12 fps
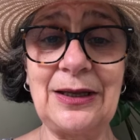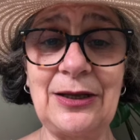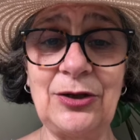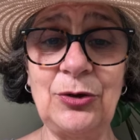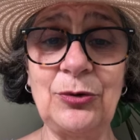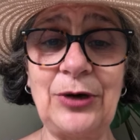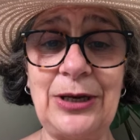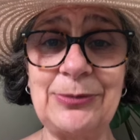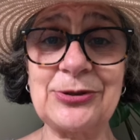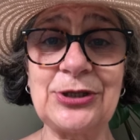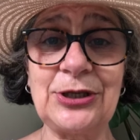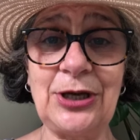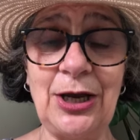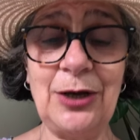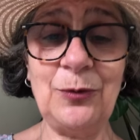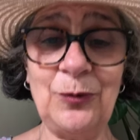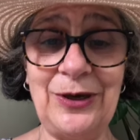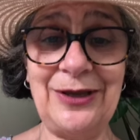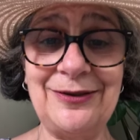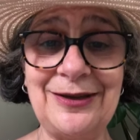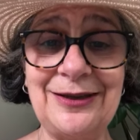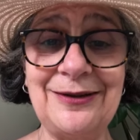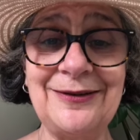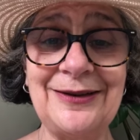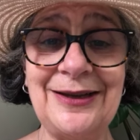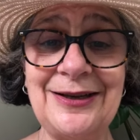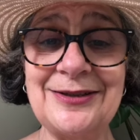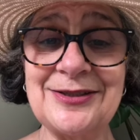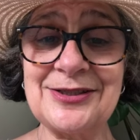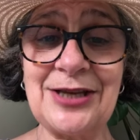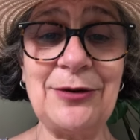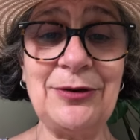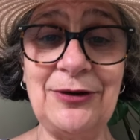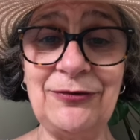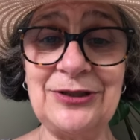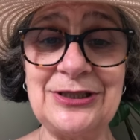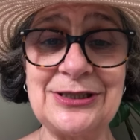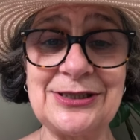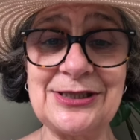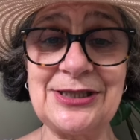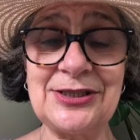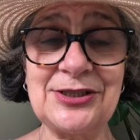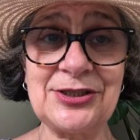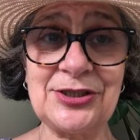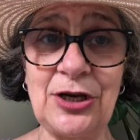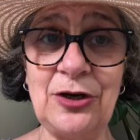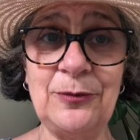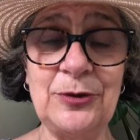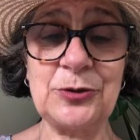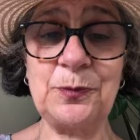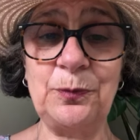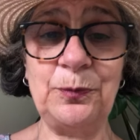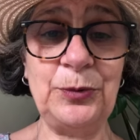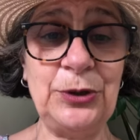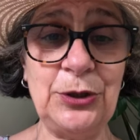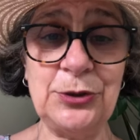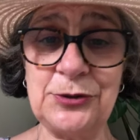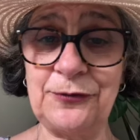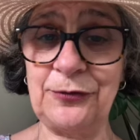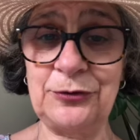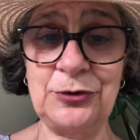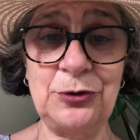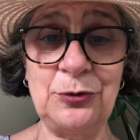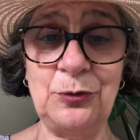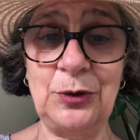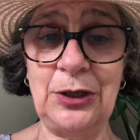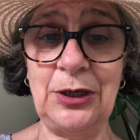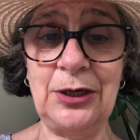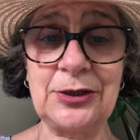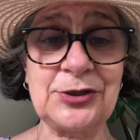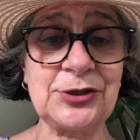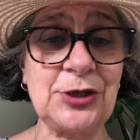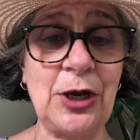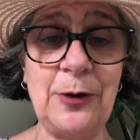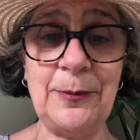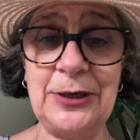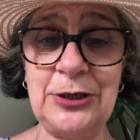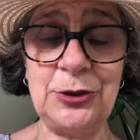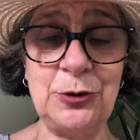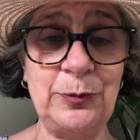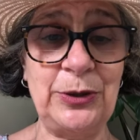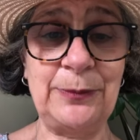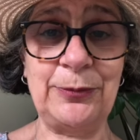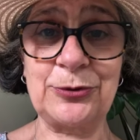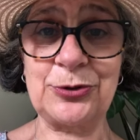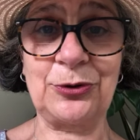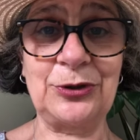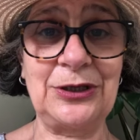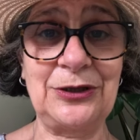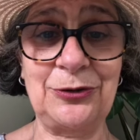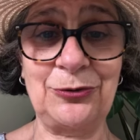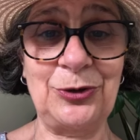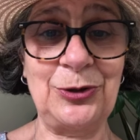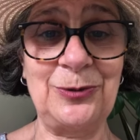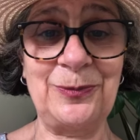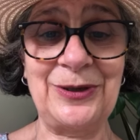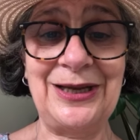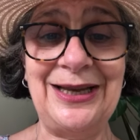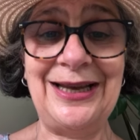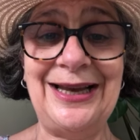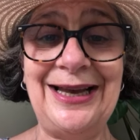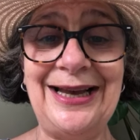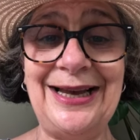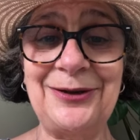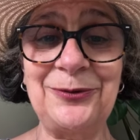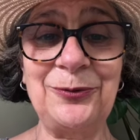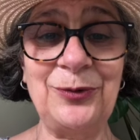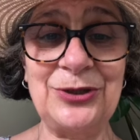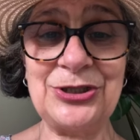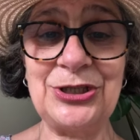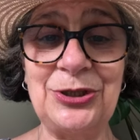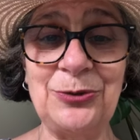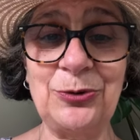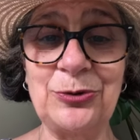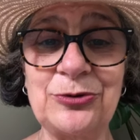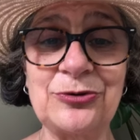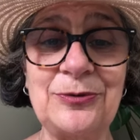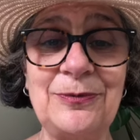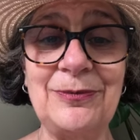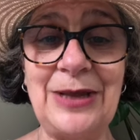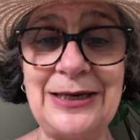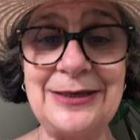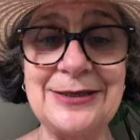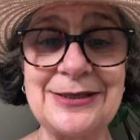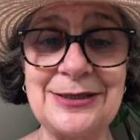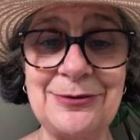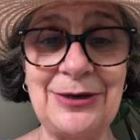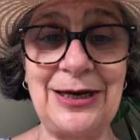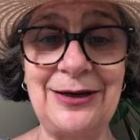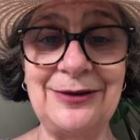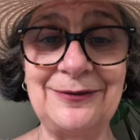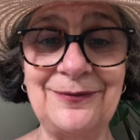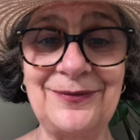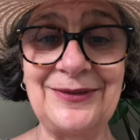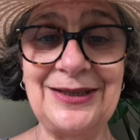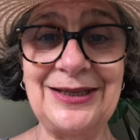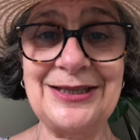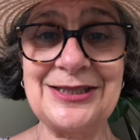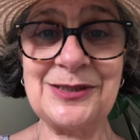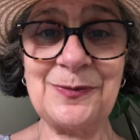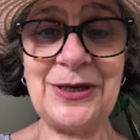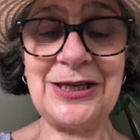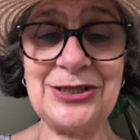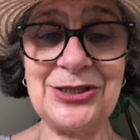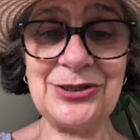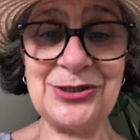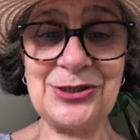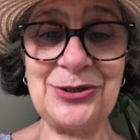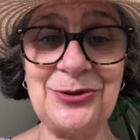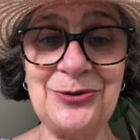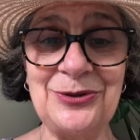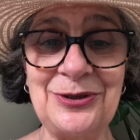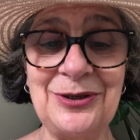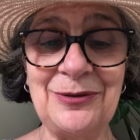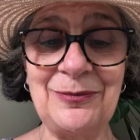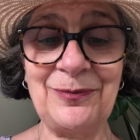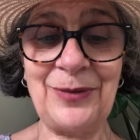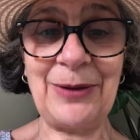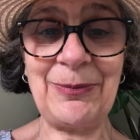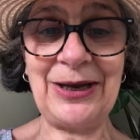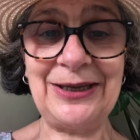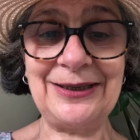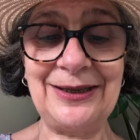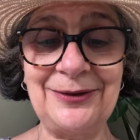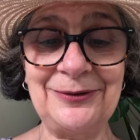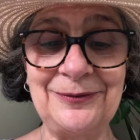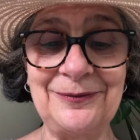you are able to cope with. And so lovely to see so much beautiful new work, so many new people joining the group, and wishing you all tremendously well. Speak to you soon. Bye bye now.